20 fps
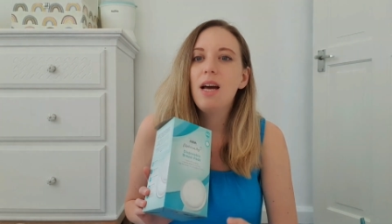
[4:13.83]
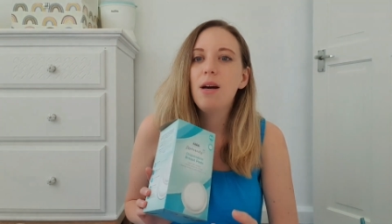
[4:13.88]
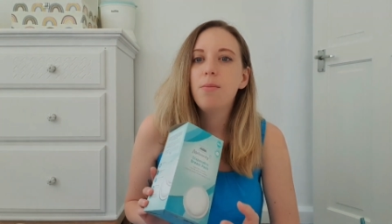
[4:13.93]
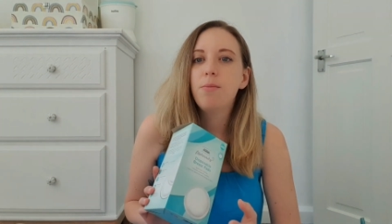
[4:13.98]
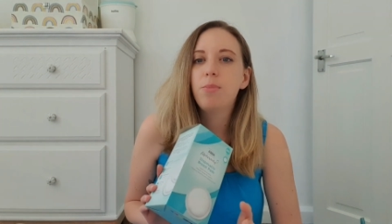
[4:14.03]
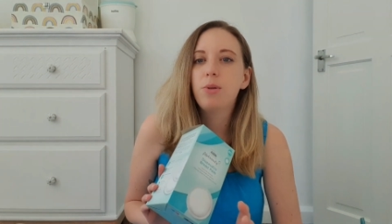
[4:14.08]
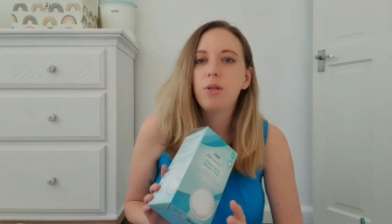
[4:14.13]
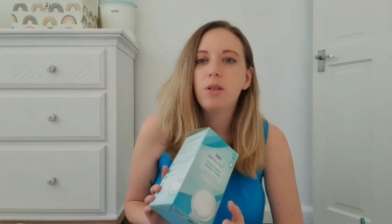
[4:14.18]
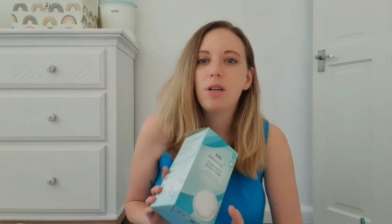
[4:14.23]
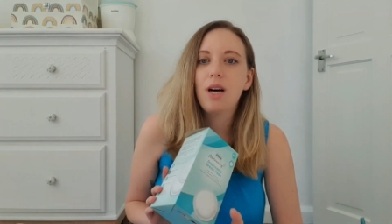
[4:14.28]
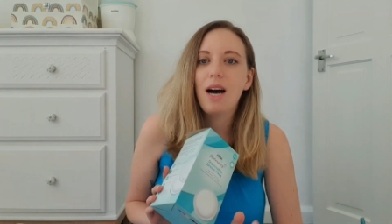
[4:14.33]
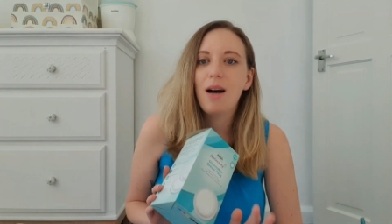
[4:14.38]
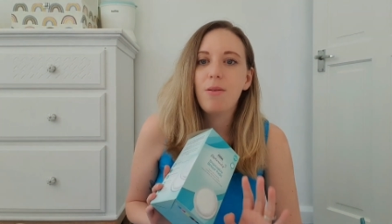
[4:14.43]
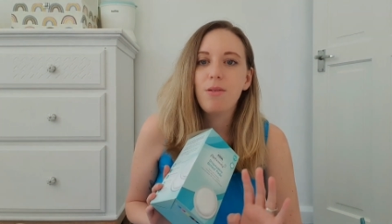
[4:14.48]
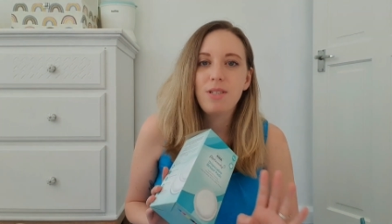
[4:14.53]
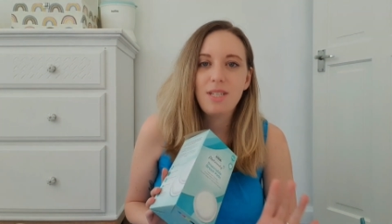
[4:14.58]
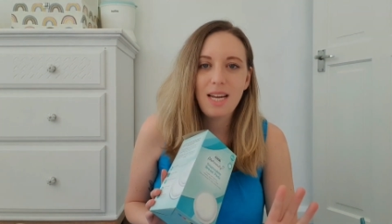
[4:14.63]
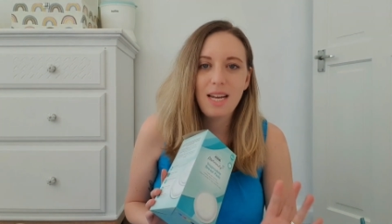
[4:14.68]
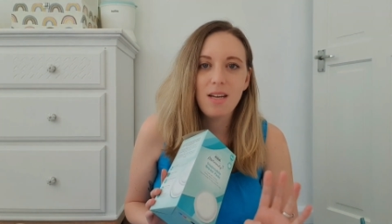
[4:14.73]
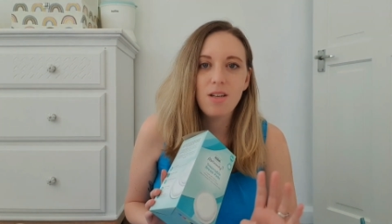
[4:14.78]
but I would
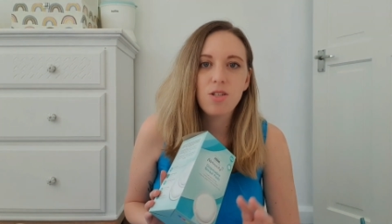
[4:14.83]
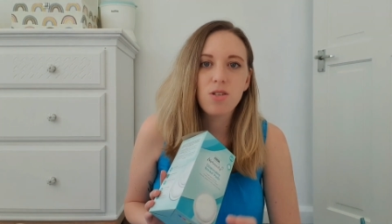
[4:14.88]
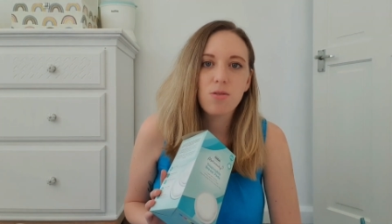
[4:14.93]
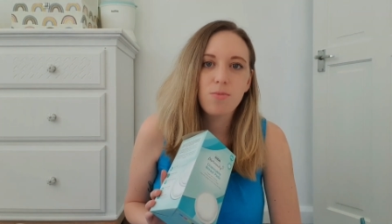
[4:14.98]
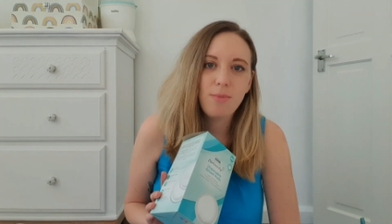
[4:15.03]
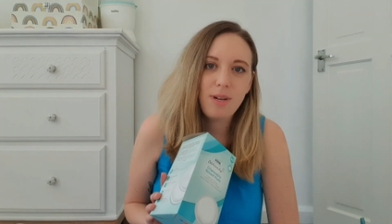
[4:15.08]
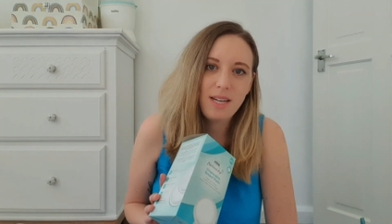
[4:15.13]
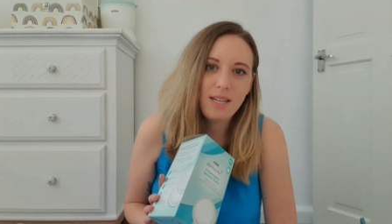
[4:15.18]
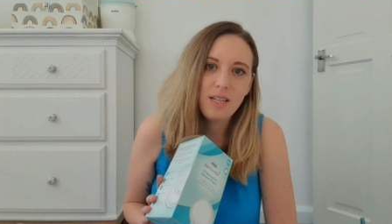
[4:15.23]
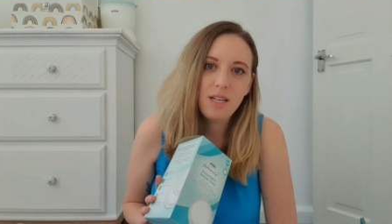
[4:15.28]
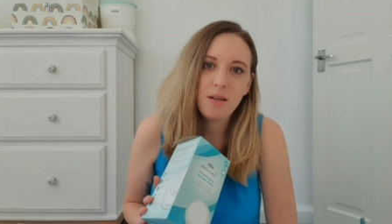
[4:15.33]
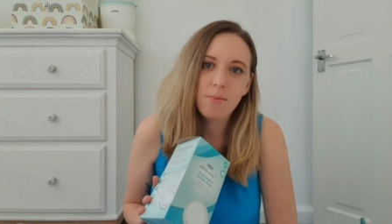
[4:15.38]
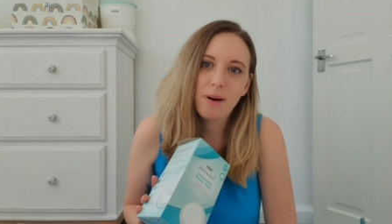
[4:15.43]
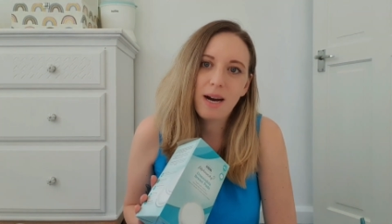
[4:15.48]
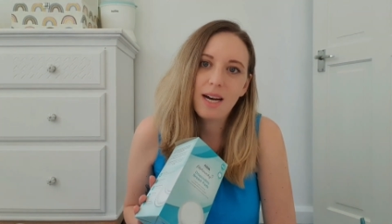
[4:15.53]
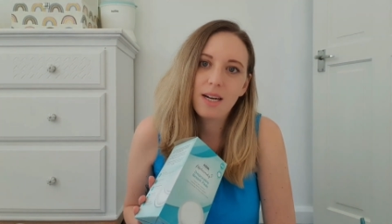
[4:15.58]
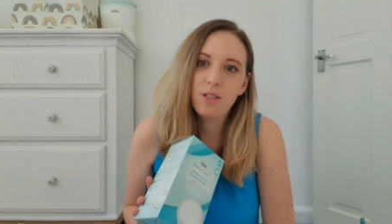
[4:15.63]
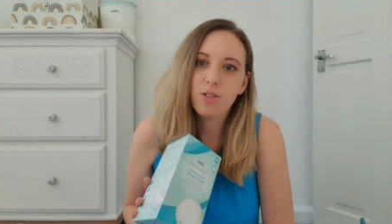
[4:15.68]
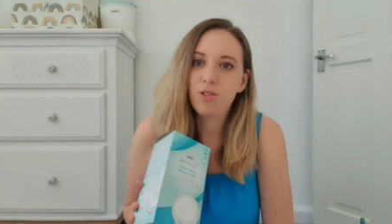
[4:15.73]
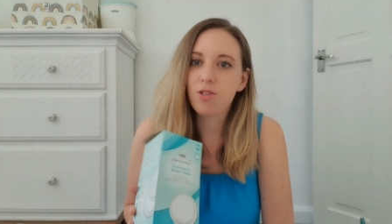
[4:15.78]
take some in your
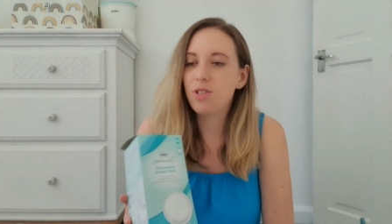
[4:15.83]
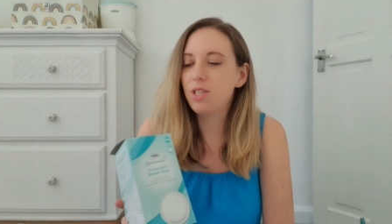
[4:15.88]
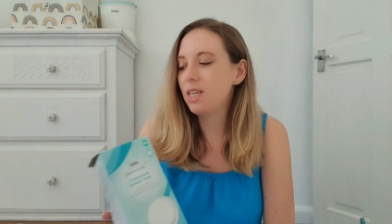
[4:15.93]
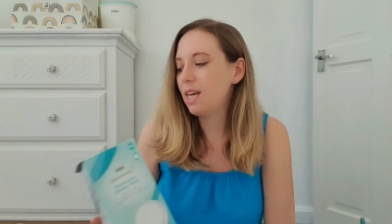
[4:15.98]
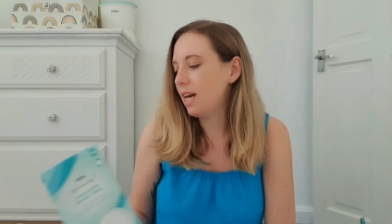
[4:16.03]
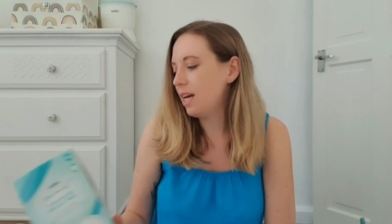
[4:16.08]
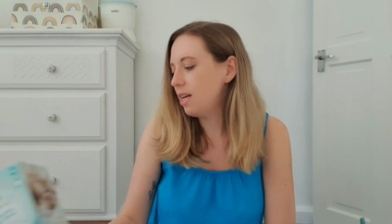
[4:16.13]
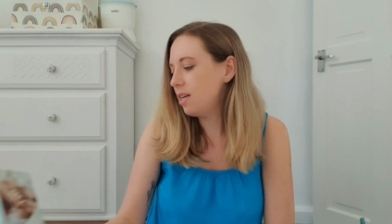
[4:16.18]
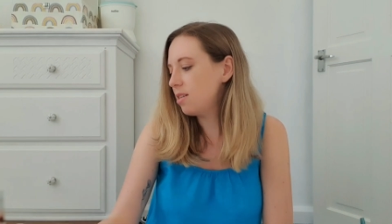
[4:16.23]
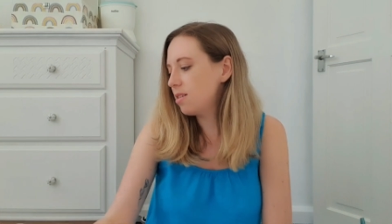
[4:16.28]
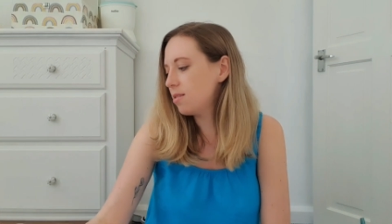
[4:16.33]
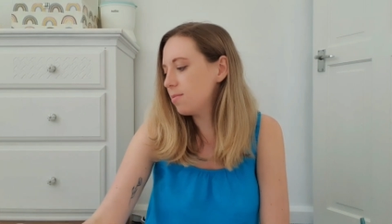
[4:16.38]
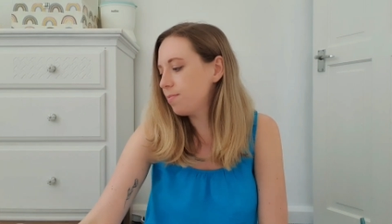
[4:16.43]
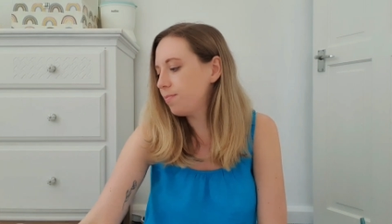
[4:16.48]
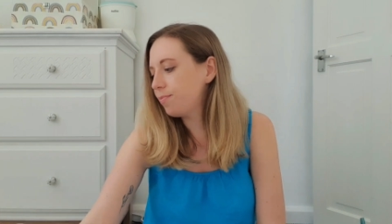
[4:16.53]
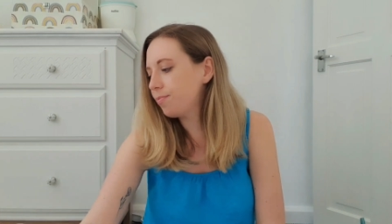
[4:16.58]
bag just in case.